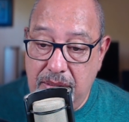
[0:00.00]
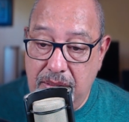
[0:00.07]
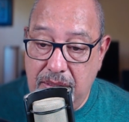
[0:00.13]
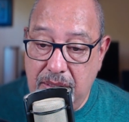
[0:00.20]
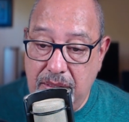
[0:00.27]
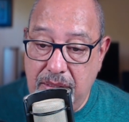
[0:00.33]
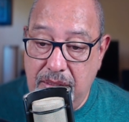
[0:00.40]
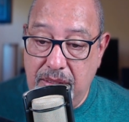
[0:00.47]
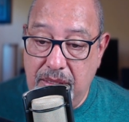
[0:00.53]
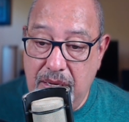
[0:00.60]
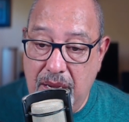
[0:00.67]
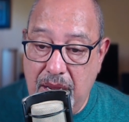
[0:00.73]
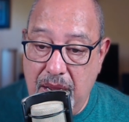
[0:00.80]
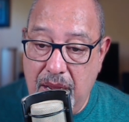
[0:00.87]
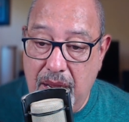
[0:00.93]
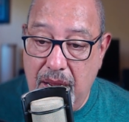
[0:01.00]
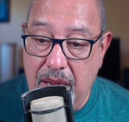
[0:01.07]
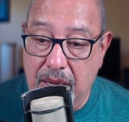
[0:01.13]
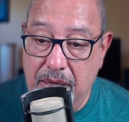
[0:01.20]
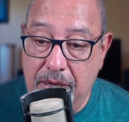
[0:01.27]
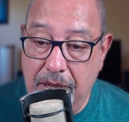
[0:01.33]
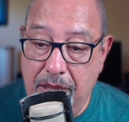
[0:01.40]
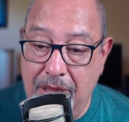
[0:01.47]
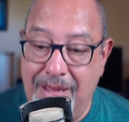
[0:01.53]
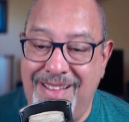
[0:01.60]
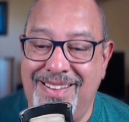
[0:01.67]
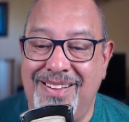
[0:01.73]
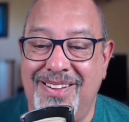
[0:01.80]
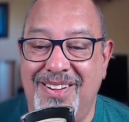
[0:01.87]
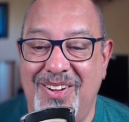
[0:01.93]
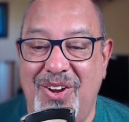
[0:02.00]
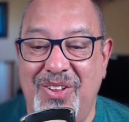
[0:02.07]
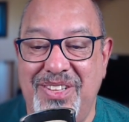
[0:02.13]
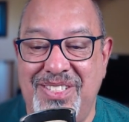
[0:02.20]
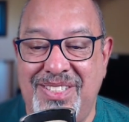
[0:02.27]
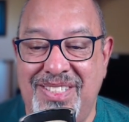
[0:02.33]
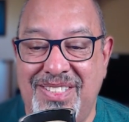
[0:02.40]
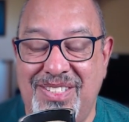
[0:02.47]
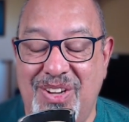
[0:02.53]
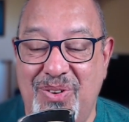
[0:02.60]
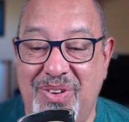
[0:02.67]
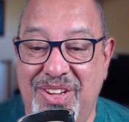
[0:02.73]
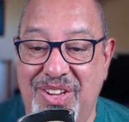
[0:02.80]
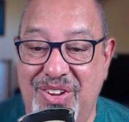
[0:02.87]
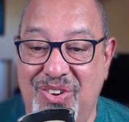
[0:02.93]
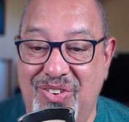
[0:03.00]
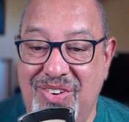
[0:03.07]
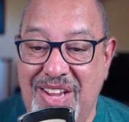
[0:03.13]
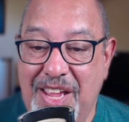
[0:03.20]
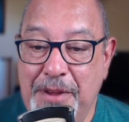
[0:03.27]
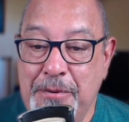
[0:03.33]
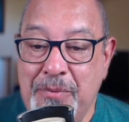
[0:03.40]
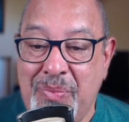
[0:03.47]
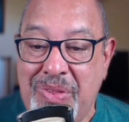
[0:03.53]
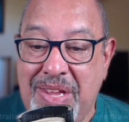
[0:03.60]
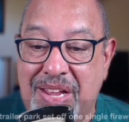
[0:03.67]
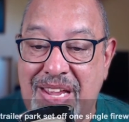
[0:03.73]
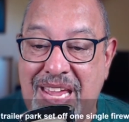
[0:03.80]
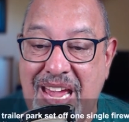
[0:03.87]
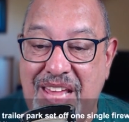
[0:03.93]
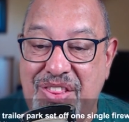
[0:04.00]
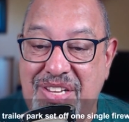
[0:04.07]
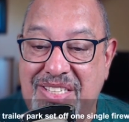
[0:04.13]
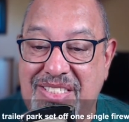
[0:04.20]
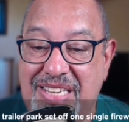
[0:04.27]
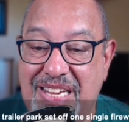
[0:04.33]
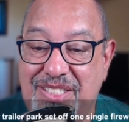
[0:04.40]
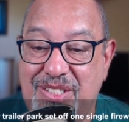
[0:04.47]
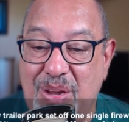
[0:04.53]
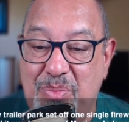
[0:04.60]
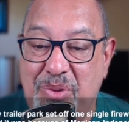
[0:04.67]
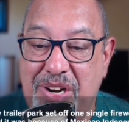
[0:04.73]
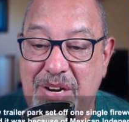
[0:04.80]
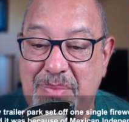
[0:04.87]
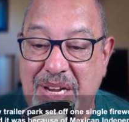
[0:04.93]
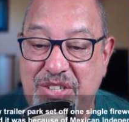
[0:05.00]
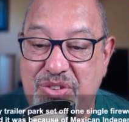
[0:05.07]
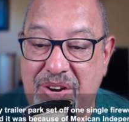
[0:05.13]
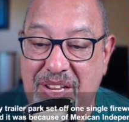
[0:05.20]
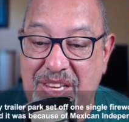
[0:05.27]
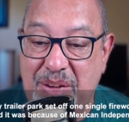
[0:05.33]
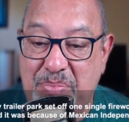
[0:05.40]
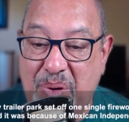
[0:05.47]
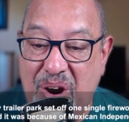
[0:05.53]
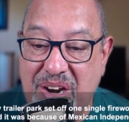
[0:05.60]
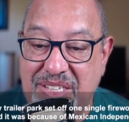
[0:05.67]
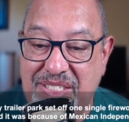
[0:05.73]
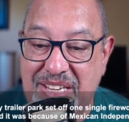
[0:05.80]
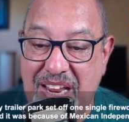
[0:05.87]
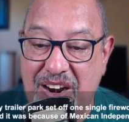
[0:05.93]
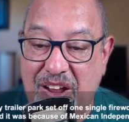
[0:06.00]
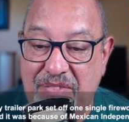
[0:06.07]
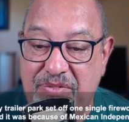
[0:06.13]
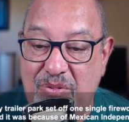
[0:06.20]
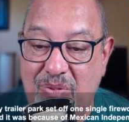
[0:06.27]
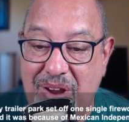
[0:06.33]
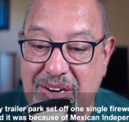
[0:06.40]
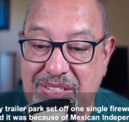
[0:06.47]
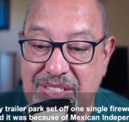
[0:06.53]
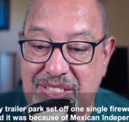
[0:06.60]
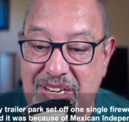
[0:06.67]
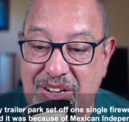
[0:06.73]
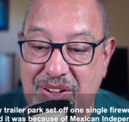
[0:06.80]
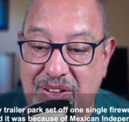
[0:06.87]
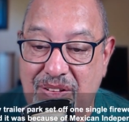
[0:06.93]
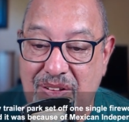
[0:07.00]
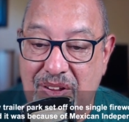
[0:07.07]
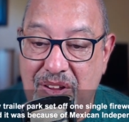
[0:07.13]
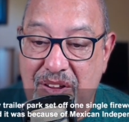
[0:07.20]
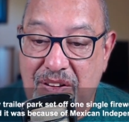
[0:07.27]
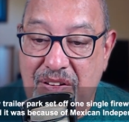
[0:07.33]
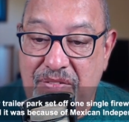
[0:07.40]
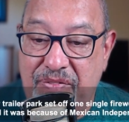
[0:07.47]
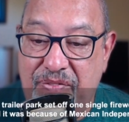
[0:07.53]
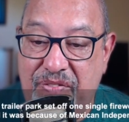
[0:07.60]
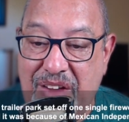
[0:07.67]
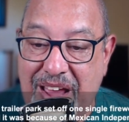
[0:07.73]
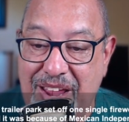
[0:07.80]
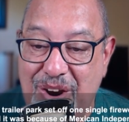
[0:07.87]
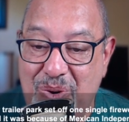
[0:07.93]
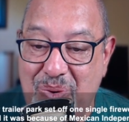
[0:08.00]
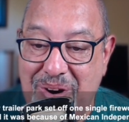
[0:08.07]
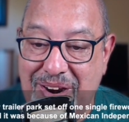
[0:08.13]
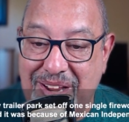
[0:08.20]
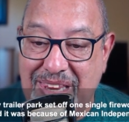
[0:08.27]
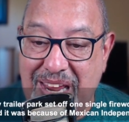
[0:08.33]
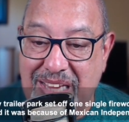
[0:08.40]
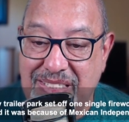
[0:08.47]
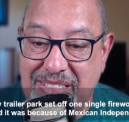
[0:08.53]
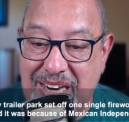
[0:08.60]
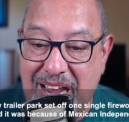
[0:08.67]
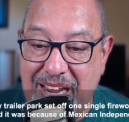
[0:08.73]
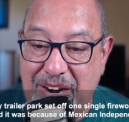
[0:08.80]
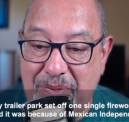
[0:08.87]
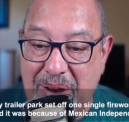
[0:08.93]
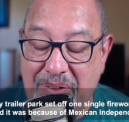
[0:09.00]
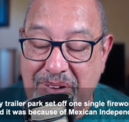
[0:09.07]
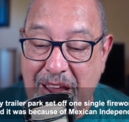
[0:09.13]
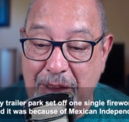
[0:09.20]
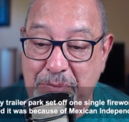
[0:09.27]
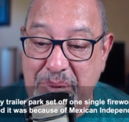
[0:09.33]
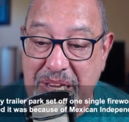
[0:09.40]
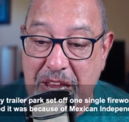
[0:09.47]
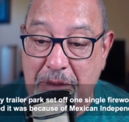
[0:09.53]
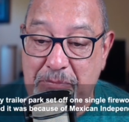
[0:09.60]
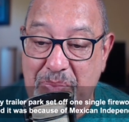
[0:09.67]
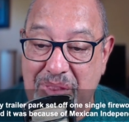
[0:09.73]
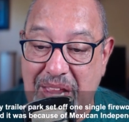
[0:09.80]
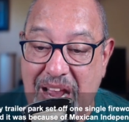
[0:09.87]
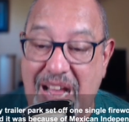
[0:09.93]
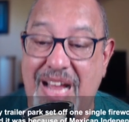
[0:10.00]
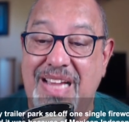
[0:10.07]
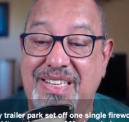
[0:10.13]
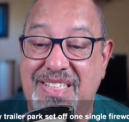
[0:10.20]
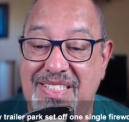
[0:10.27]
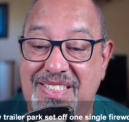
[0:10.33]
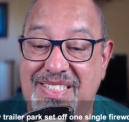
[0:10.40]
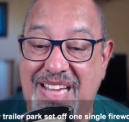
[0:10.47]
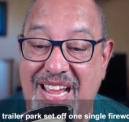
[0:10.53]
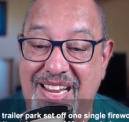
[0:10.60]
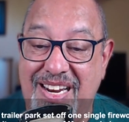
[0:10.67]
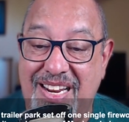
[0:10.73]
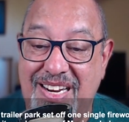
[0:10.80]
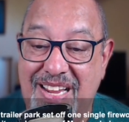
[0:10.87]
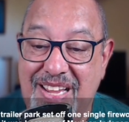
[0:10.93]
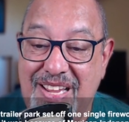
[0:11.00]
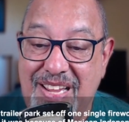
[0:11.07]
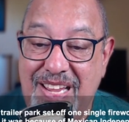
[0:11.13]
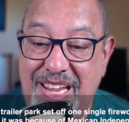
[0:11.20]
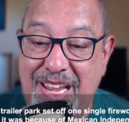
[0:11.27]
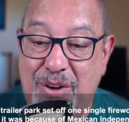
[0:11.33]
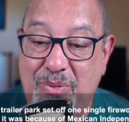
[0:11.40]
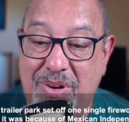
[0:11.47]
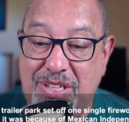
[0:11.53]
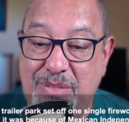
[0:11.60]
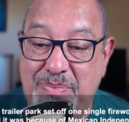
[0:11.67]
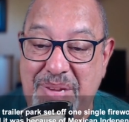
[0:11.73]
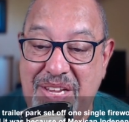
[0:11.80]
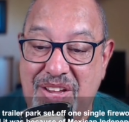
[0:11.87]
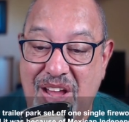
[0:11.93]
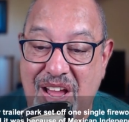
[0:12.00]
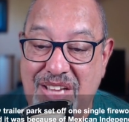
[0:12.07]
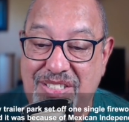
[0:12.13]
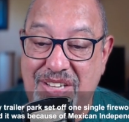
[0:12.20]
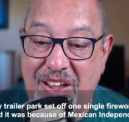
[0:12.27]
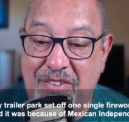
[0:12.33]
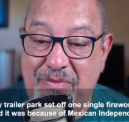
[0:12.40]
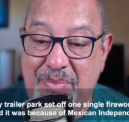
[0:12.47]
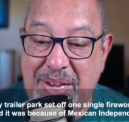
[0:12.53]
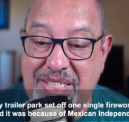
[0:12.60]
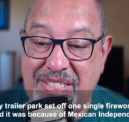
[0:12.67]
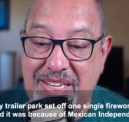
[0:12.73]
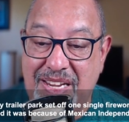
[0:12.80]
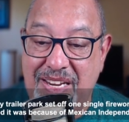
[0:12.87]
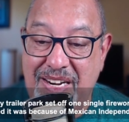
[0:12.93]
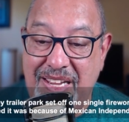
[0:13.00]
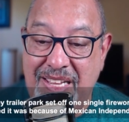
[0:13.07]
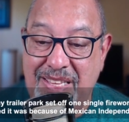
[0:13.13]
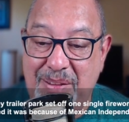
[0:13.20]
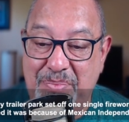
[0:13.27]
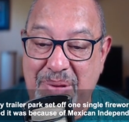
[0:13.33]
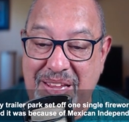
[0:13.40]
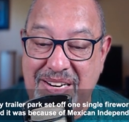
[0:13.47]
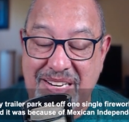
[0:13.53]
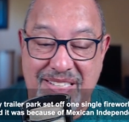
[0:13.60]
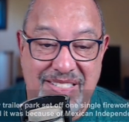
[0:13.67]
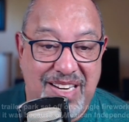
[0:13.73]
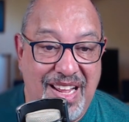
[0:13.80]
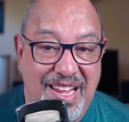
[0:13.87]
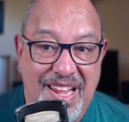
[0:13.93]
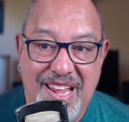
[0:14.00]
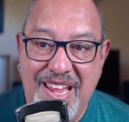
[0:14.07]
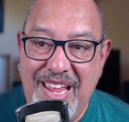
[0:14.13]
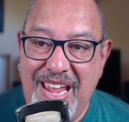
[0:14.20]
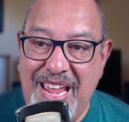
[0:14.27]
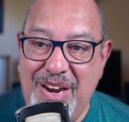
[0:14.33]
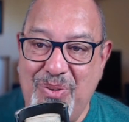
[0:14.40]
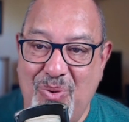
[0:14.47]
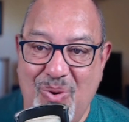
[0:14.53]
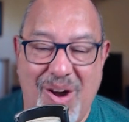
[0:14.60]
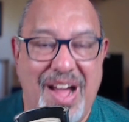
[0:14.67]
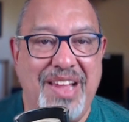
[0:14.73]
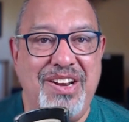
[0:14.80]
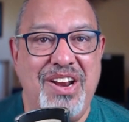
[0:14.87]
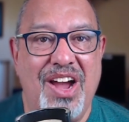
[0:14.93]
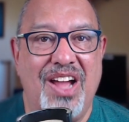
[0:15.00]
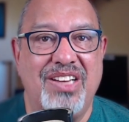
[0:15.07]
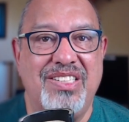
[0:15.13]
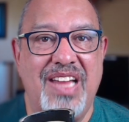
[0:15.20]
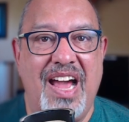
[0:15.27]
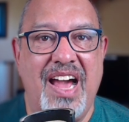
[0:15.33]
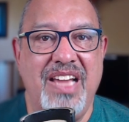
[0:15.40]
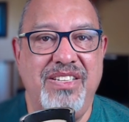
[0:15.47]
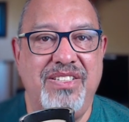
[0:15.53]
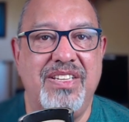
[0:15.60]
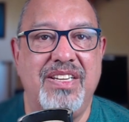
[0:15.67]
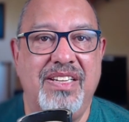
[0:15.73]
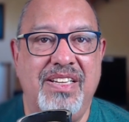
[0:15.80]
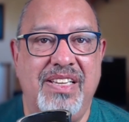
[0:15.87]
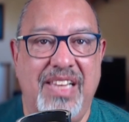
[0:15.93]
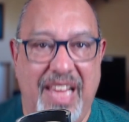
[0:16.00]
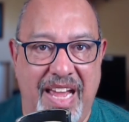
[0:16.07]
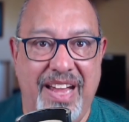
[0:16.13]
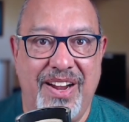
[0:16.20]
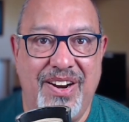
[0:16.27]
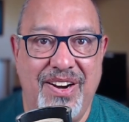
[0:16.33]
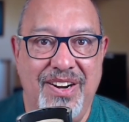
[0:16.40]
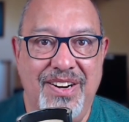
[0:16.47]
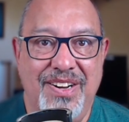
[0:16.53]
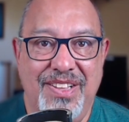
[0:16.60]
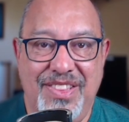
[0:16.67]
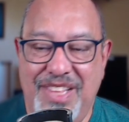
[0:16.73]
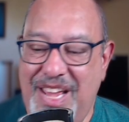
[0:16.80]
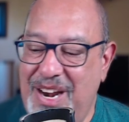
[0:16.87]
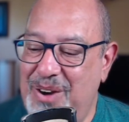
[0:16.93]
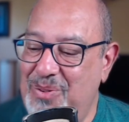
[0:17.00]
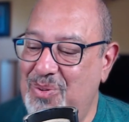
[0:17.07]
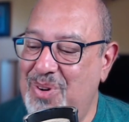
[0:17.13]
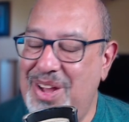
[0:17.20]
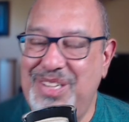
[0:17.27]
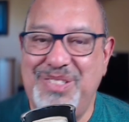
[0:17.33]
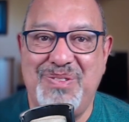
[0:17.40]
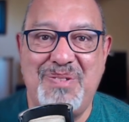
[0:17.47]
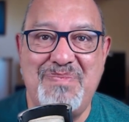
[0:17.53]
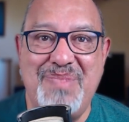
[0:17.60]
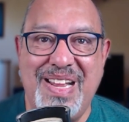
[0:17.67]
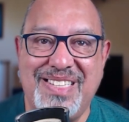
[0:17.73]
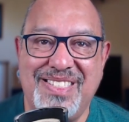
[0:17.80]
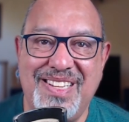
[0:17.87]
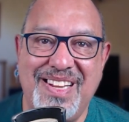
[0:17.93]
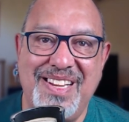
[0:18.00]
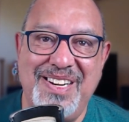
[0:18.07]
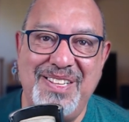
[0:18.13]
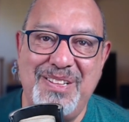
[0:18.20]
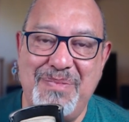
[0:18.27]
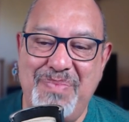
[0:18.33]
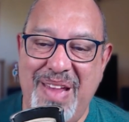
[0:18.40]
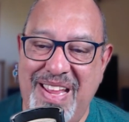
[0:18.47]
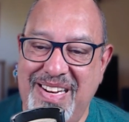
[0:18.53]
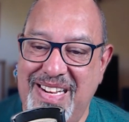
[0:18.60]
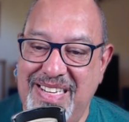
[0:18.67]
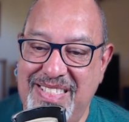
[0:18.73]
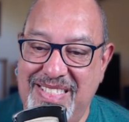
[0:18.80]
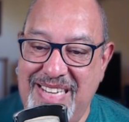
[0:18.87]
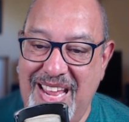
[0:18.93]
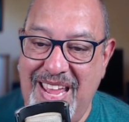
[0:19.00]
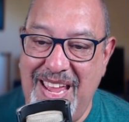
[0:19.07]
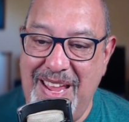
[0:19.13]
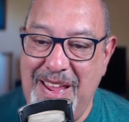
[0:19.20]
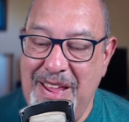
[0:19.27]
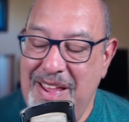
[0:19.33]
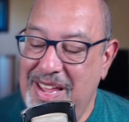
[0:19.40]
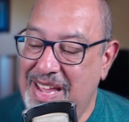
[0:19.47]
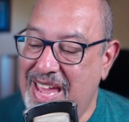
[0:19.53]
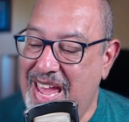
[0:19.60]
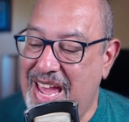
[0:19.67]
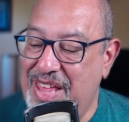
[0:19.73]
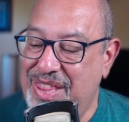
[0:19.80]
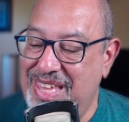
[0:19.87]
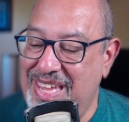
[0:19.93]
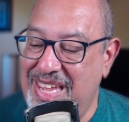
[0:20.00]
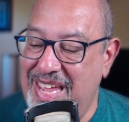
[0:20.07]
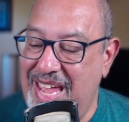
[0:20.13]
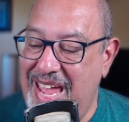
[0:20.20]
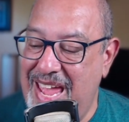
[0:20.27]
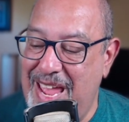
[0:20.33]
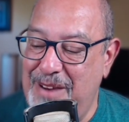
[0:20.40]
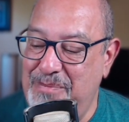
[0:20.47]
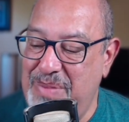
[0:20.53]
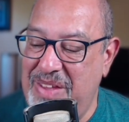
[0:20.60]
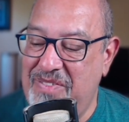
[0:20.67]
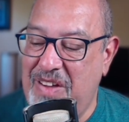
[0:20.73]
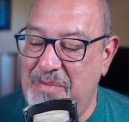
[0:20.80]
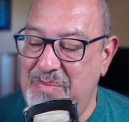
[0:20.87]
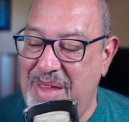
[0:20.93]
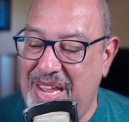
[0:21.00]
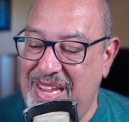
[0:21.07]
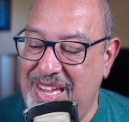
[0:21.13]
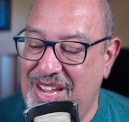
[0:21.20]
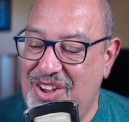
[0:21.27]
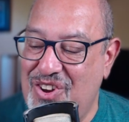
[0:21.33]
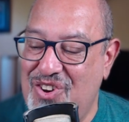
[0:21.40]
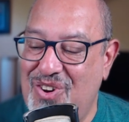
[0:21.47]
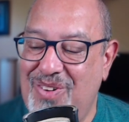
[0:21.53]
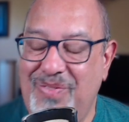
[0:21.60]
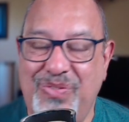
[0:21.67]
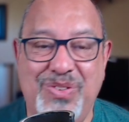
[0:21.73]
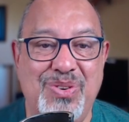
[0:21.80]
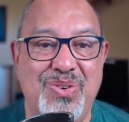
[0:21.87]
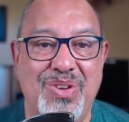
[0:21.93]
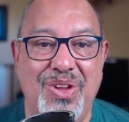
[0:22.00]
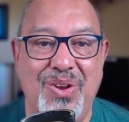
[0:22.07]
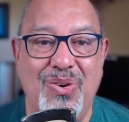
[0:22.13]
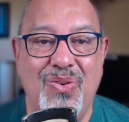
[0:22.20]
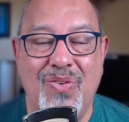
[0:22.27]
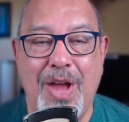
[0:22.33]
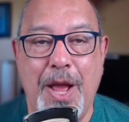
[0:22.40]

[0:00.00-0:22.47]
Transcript: Da-da. Oh, this is so cute. Kathy says, someone in my trailer park set off one single firework last night around 9 p.m. I decided it was because of Mexican Independence Day. And why not? I declare that it was for Mexican Independence Day, Kathy, and Viva Mexico to you.